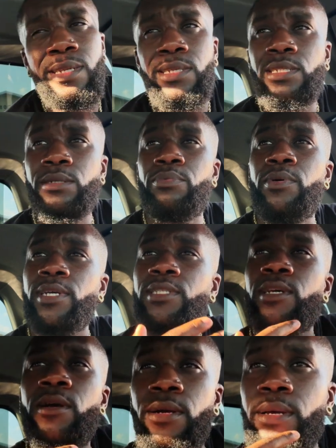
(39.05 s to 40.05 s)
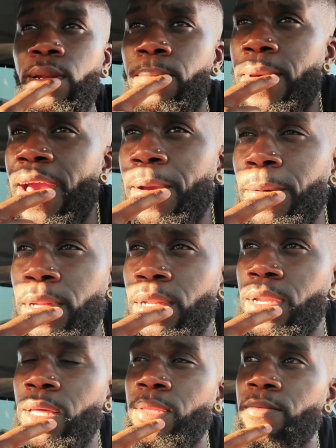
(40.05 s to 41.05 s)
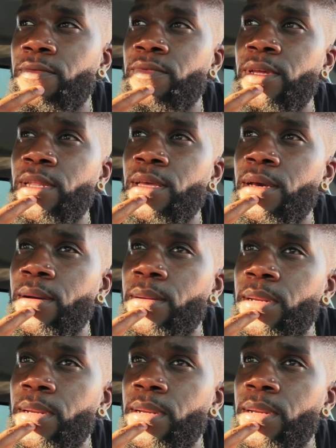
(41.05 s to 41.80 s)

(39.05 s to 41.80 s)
It's your boy Turk, and I'm back with another video,